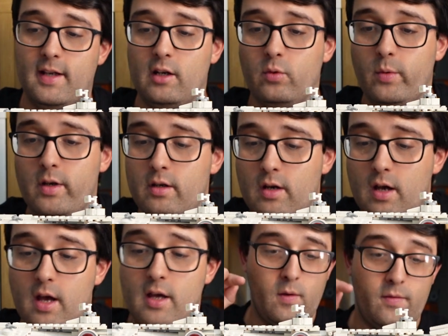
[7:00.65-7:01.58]
Tatooine.
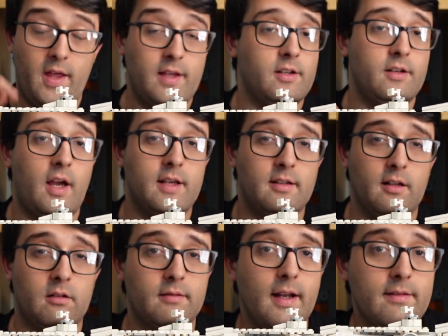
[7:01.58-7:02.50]
There's a nice
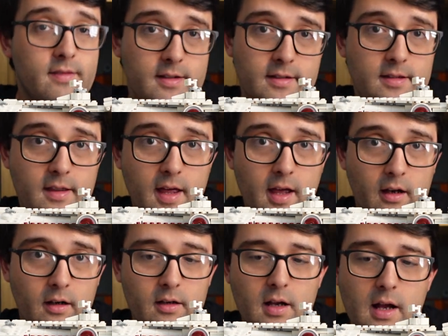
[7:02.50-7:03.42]
little reference
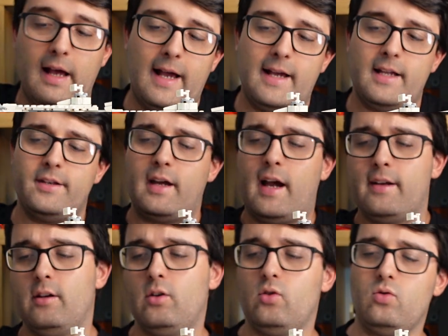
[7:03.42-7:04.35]
there. And
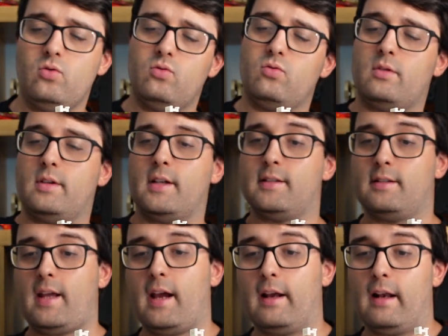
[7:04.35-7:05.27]
I know
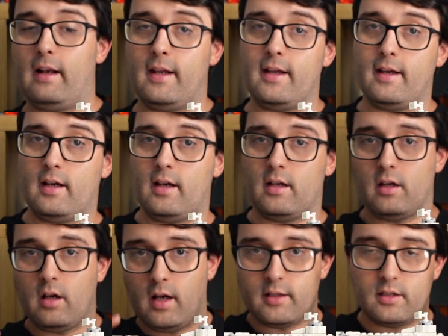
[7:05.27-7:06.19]
it's technically
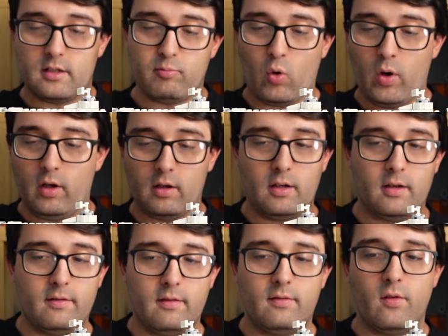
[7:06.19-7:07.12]
a
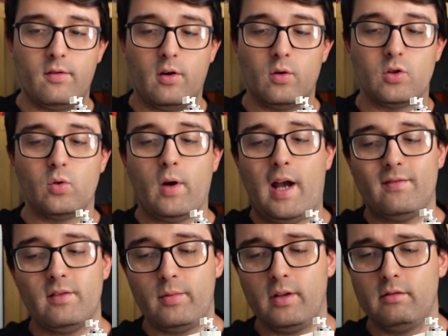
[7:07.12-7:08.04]
spoiler for those who
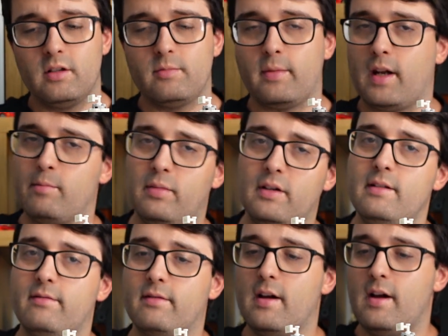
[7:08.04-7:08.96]
haven't built this, but I
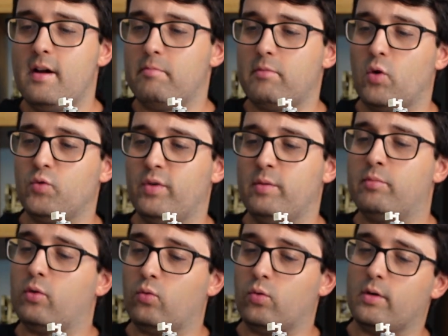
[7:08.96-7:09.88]
believe most
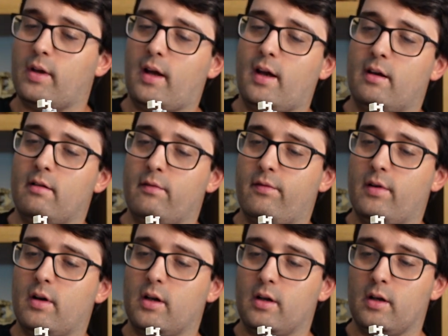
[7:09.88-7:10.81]
people would have
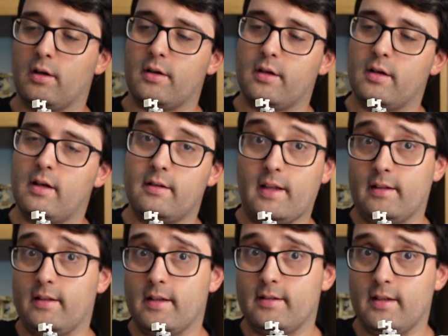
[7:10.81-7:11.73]
heard
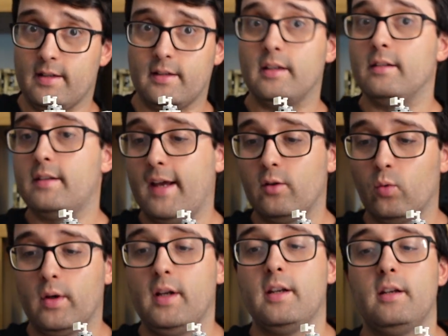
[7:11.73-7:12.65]
that this is contained
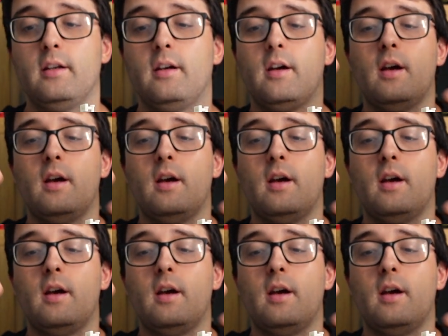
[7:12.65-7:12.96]
within it.